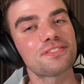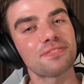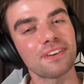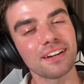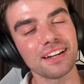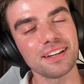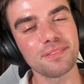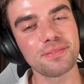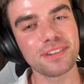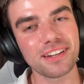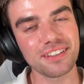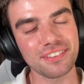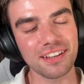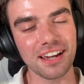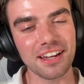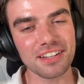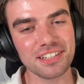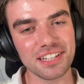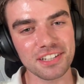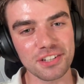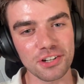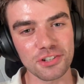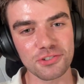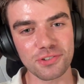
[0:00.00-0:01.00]
it's funny because
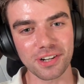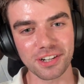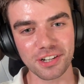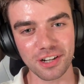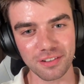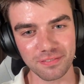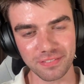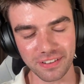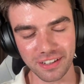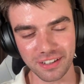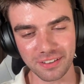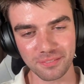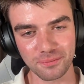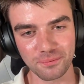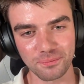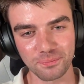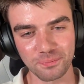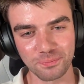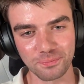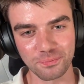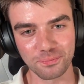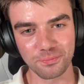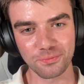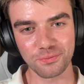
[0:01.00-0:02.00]
I actually don't drink coffee.
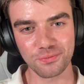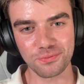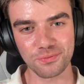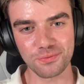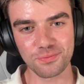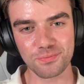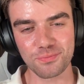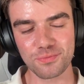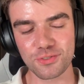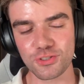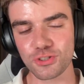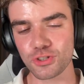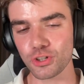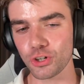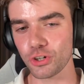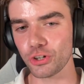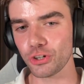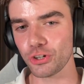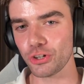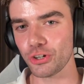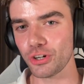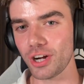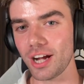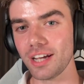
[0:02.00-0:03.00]

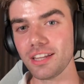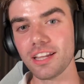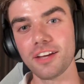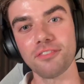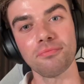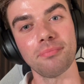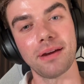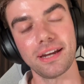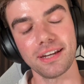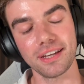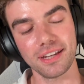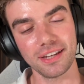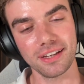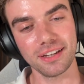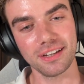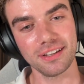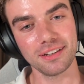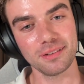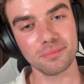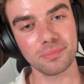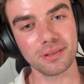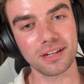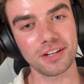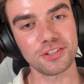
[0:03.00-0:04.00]
So I love making
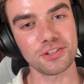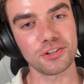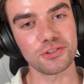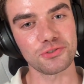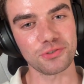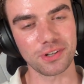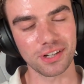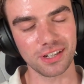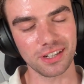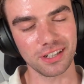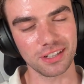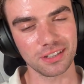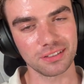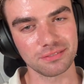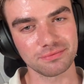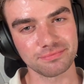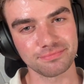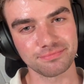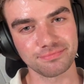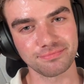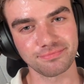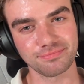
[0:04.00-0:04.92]
it, but I don't drink it.